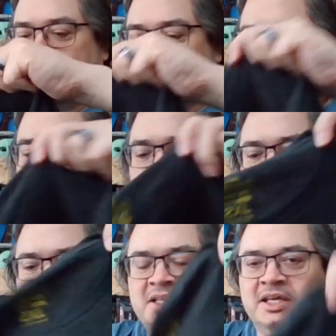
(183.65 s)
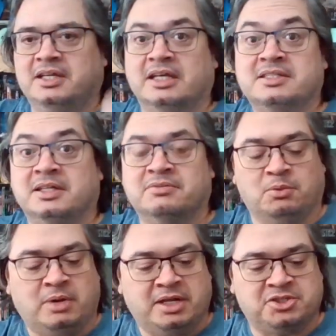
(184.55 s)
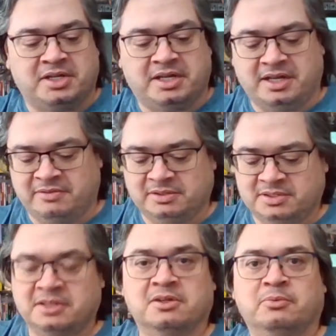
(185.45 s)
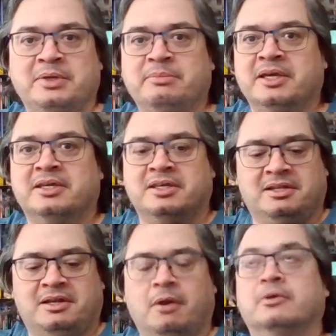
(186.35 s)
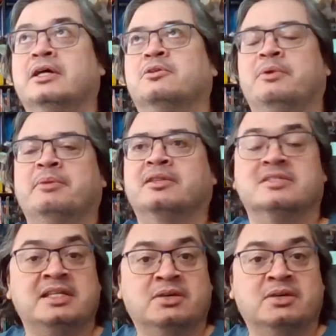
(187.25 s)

Speaking of Bill and Ted, I still have to watch that. I haven't seen the remake yet. Or not the remake, the